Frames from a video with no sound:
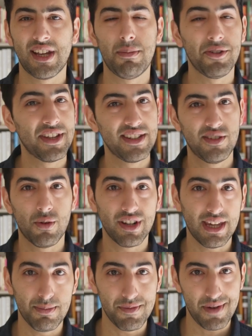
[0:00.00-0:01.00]
a couple things you want
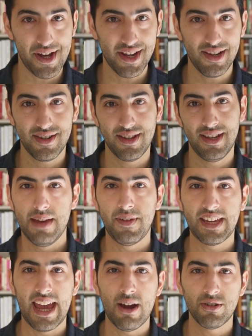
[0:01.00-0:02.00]
to keep in mind. If
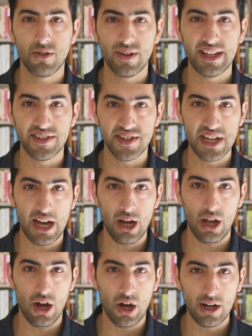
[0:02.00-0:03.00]
a character is
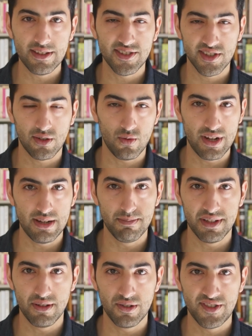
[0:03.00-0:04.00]
not on screen,
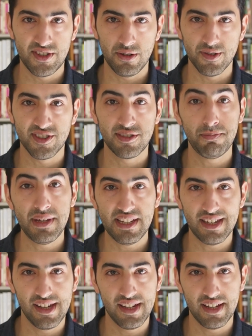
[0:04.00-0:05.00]
but they're still
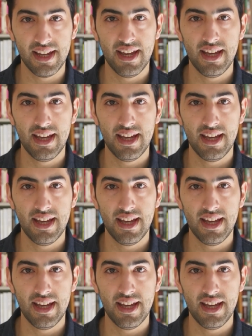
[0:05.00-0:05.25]
speaking,